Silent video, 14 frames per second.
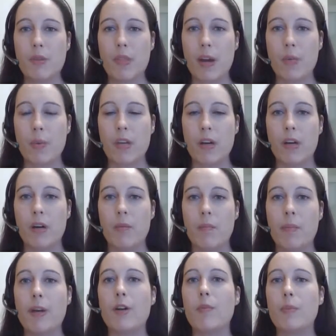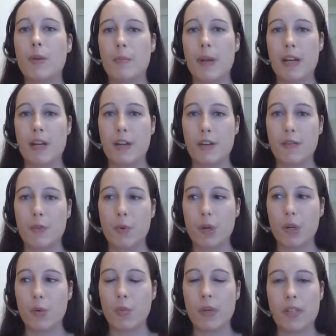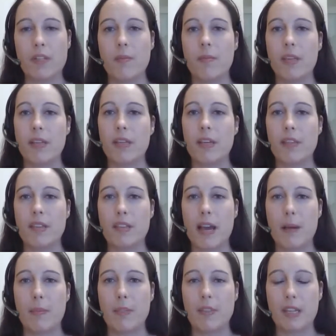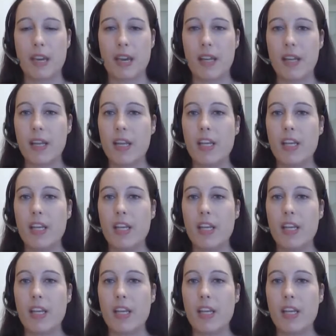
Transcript: that we are better prepared for when something like this happens again.